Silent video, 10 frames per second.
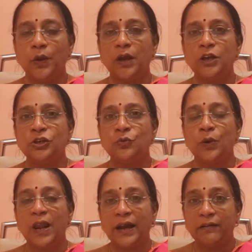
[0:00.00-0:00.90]
where you
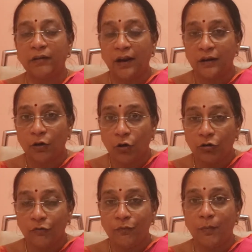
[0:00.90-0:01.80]
will attract
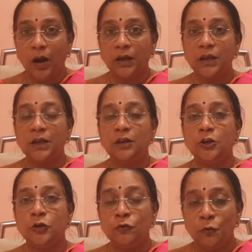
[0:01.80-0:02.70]
lot of money,
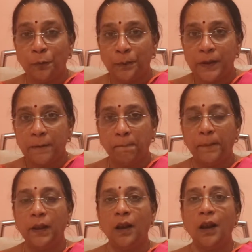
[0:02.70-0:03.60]
new
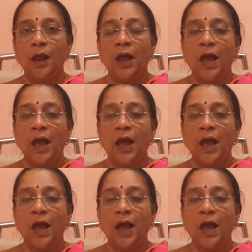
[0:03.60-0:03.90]
people